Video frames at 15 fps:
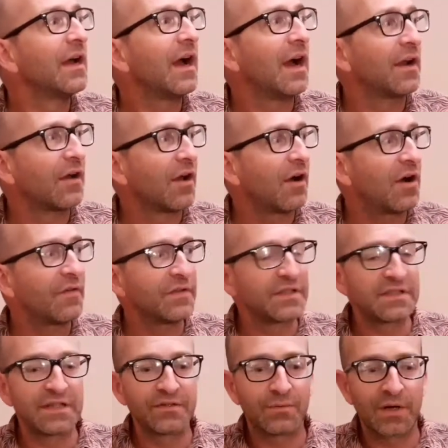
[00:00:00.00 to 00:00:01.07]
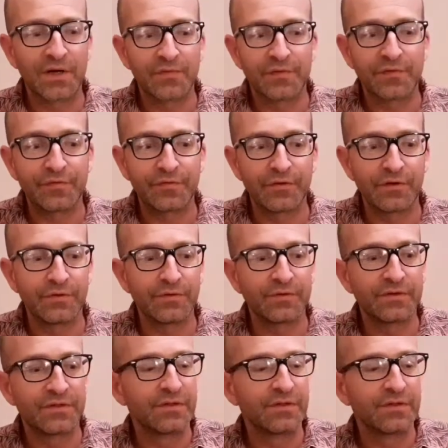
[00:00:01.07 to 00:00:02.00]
and I harvested one of the fruit